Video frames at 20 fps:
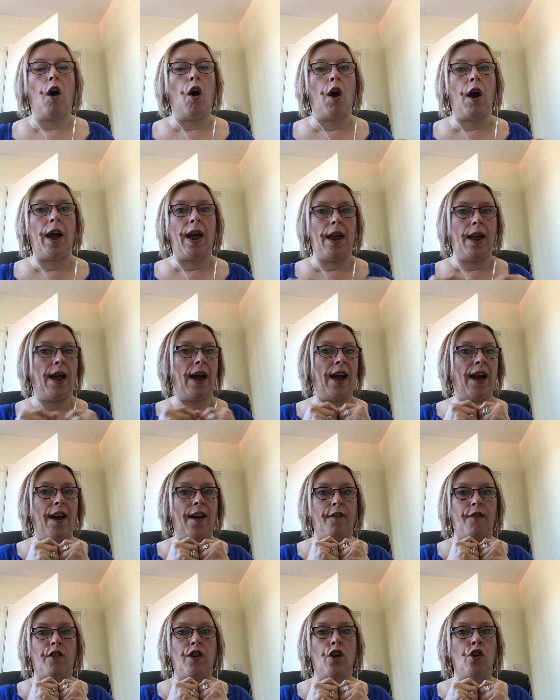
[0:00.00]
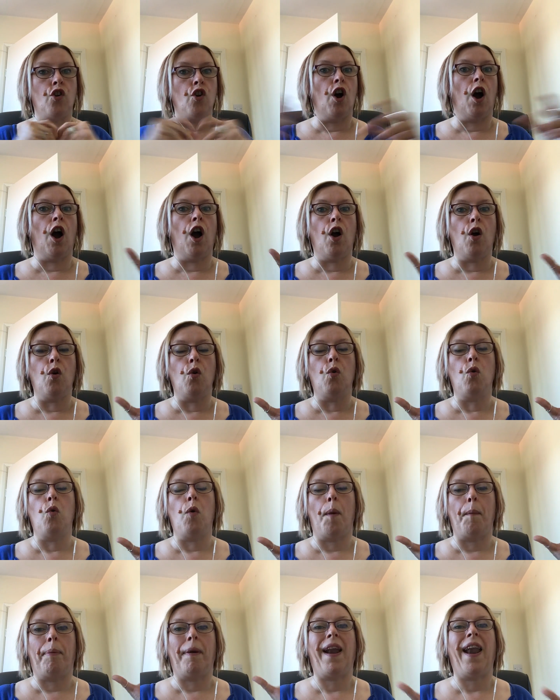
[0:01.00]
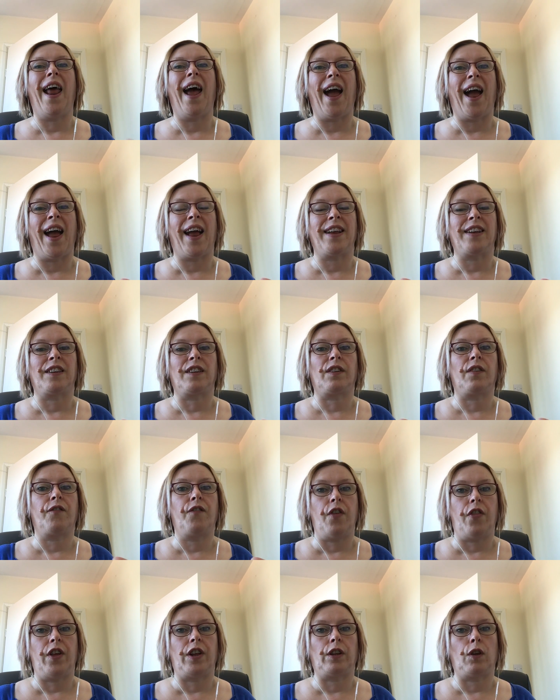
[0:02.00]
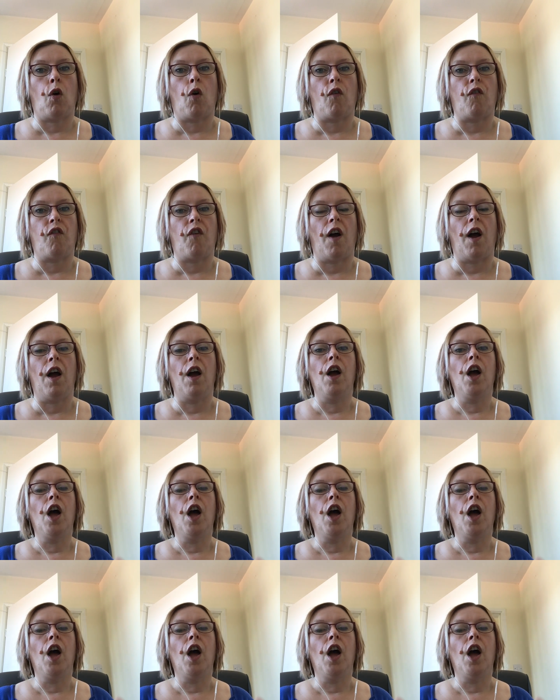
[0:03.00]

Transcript: I have no plans for this offer